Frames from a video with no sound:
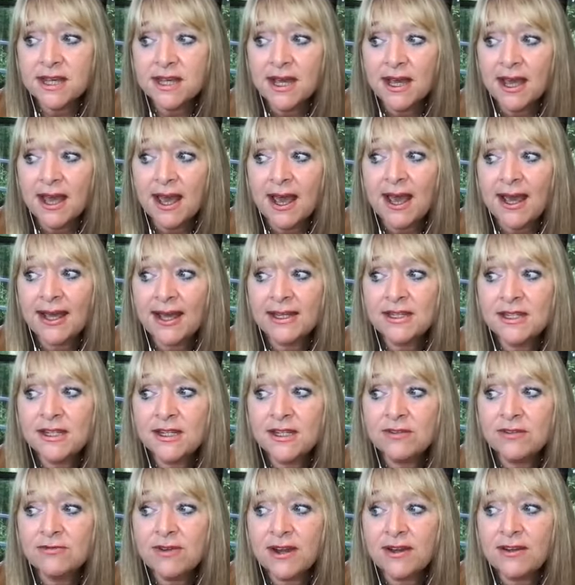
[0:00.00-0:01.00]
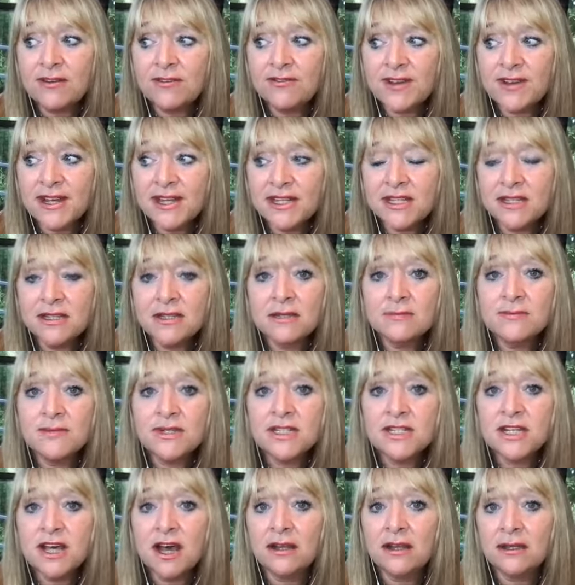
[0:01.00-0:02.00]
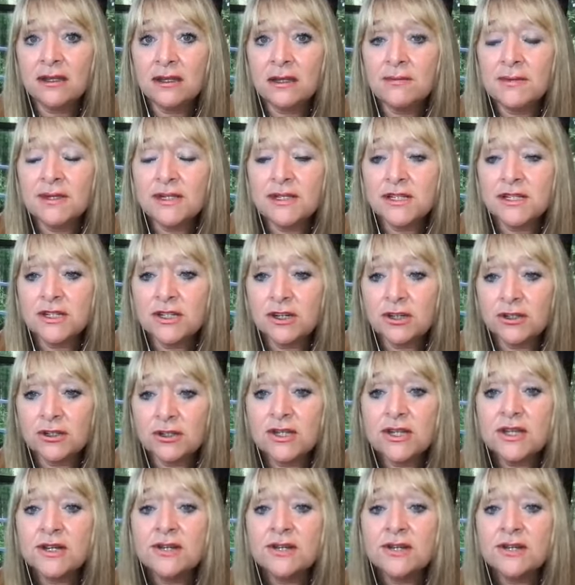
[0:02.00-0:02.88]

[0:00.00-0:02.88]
and renovating them and turning them into condos.